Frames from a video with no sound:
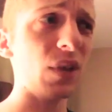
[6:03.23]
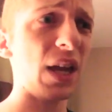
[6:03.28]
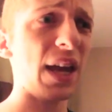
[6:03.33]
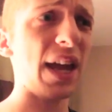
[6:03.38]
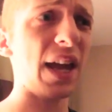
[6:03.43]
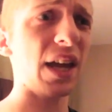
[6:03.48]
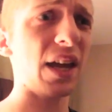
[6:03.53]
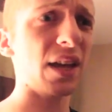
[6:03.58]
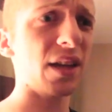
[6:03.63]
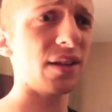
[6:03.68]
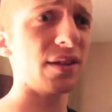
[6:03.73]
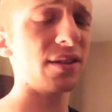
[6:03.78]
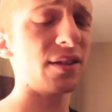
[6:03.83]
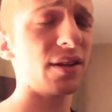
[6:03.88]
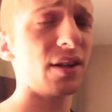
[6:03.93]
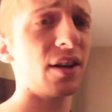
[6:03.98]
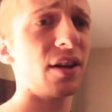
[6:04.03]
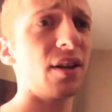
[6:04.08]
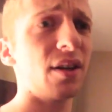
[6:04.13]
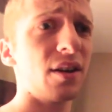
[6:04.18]

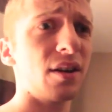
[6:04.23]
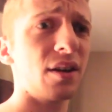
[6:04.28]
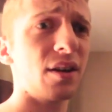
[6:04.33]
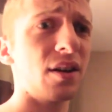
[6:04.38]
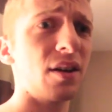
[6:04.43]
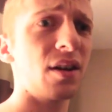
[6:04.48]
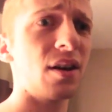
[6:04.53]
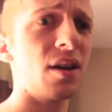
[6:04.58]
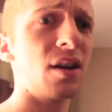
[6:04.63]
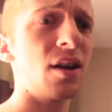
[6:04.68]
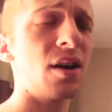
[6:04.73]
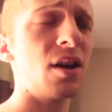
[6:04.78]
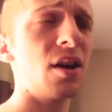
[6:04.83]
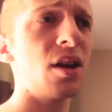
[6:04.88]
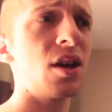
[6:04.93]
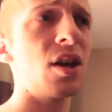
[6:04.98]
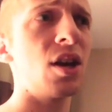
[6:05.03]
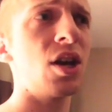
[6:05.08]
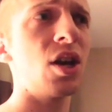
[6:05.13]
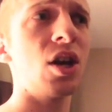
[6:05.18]
And
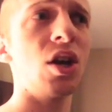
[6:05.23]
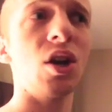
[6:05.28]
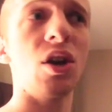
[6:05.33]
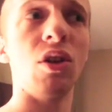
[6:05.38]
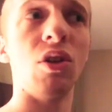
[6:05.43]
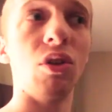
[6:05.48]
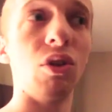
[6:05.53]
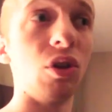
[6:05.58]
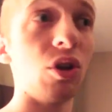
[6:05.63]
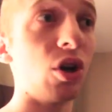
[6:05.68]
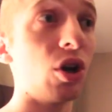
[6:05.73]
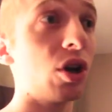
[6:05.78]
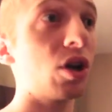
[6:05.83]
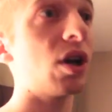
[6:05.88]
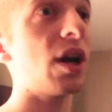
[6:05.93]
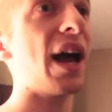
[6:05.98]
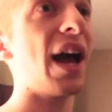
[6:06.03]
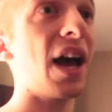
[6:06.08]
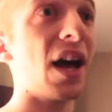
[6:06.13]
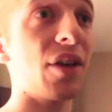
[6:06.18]

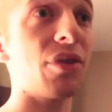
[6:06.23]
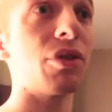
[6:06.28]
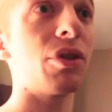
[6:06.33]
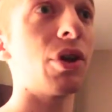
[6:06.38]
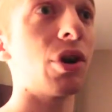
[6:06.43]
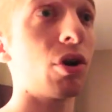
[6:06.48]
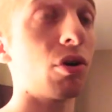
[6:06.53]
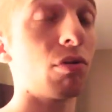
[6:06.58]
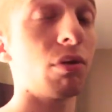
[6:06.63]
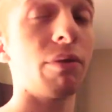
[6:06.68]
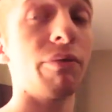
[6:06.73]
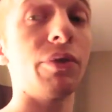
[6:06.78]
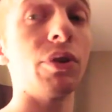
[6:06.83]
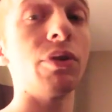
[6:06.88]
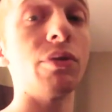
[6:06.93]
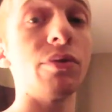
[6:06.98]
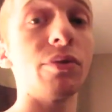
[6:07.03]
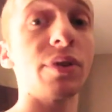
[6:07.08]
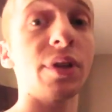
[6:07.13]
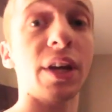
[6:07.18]
look at their
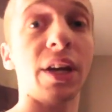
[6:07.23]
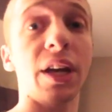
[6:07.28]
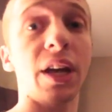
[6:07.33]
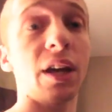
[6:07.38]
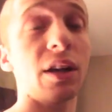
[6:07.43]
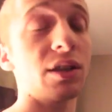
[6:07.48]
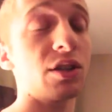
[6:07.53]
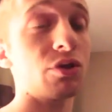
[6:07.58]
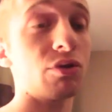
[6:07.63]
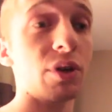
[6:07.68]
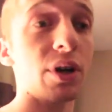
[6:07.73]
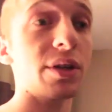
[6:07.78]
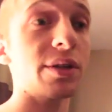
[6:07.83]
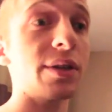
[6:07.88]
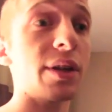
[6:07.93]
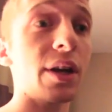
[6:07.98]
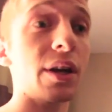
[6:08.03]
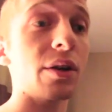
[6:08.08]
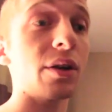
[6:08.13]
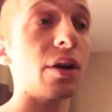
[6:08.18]
reviews. I can't stress
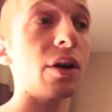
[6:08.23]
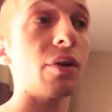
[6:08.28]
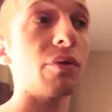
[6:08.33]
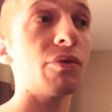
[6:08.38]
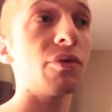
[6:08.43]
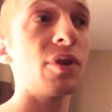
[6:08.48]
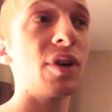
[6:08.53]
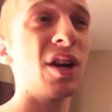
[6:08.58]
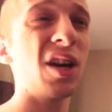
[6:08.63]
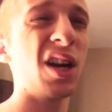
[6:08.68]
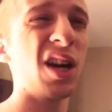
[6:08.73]
that enough.